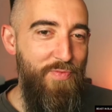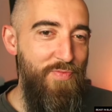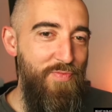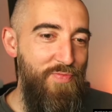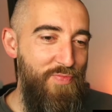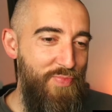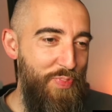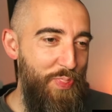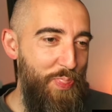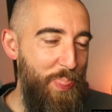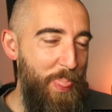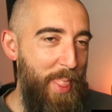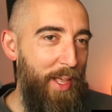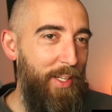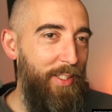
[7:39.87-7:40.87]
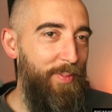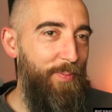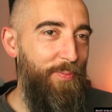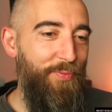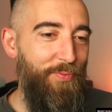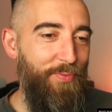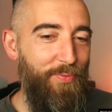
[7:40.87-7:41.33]

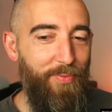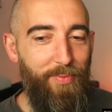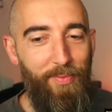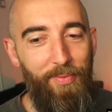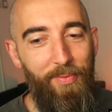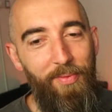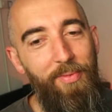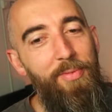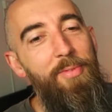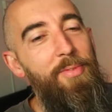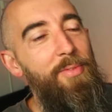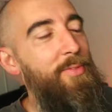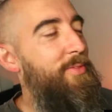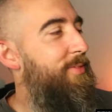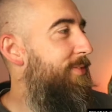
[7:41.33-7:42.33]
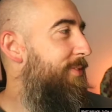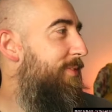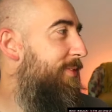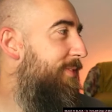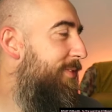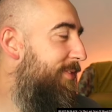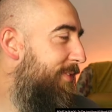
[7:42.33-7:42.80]

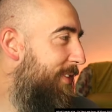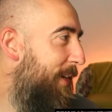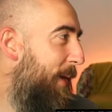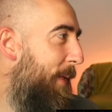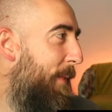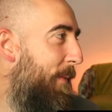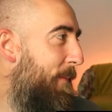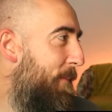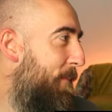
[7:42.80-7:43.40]
No words are spoken by the person on screen.